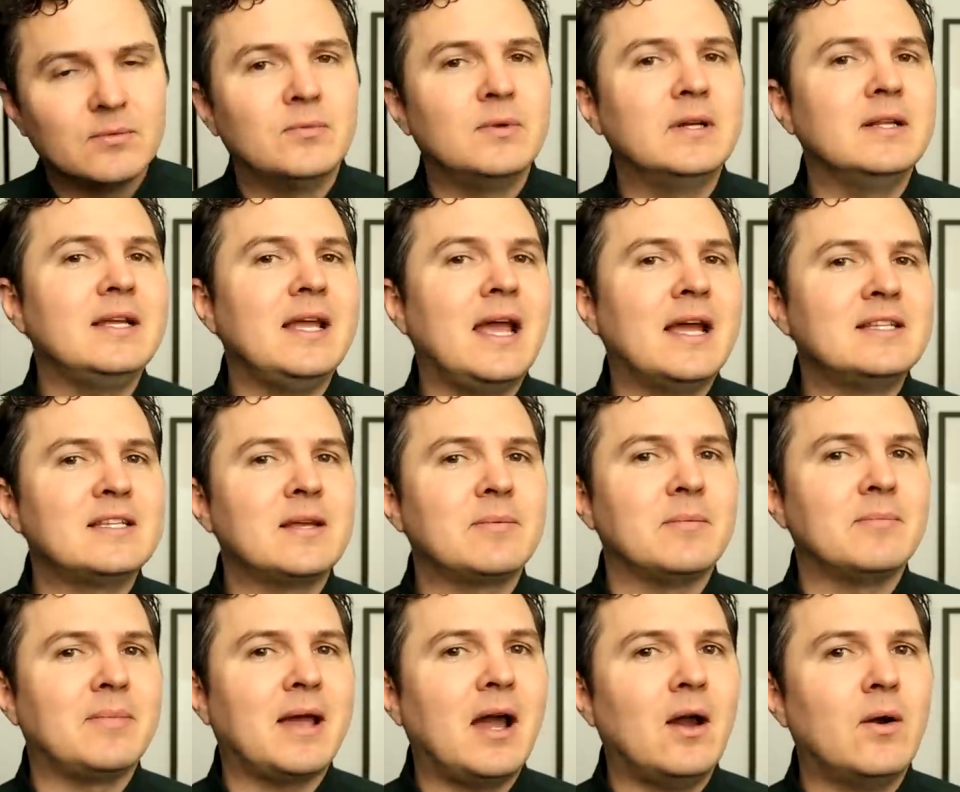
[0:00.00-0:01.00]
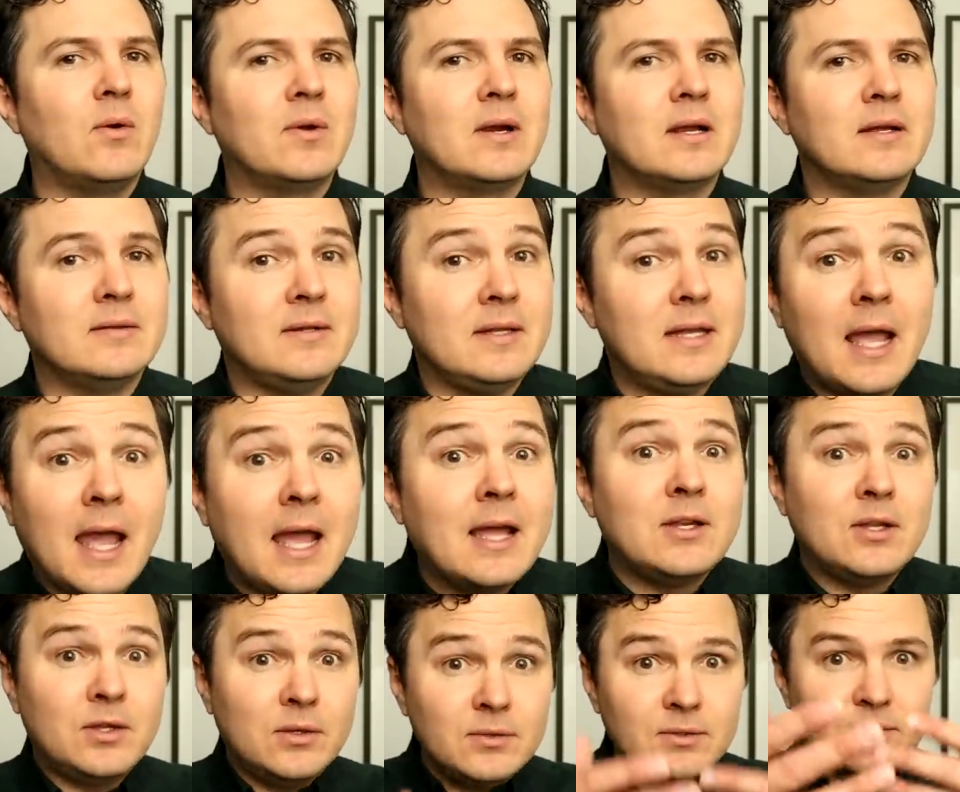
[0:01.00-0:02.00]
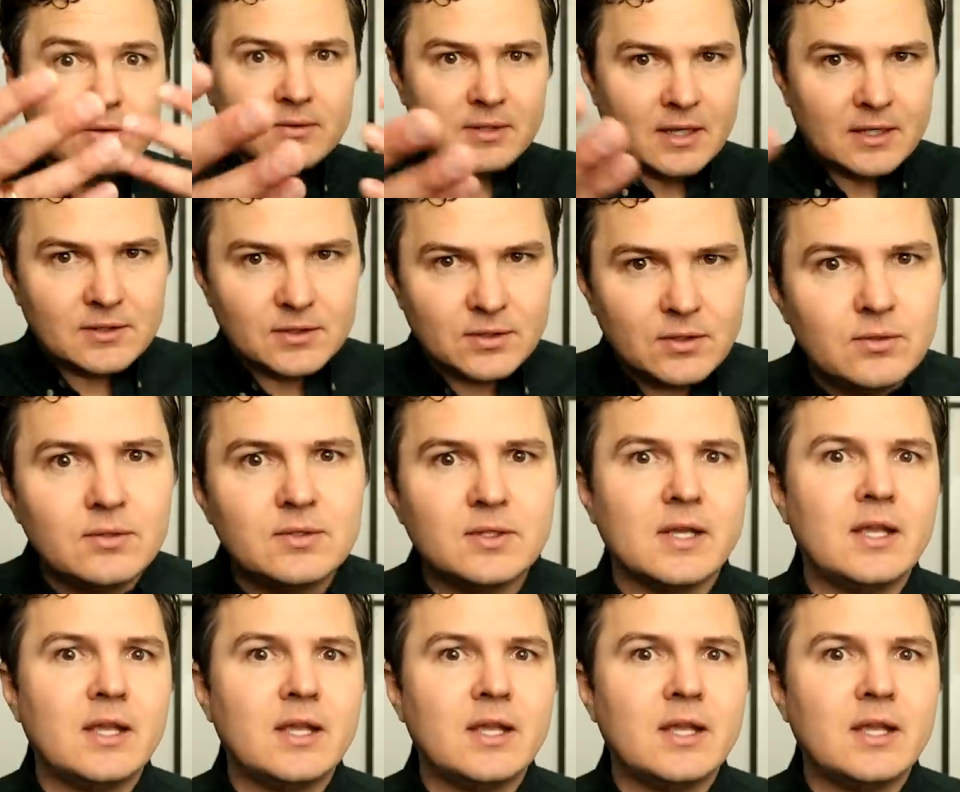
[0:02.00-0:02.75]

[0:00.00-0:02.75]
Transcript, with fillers: really ends up empowering the end user, thus you,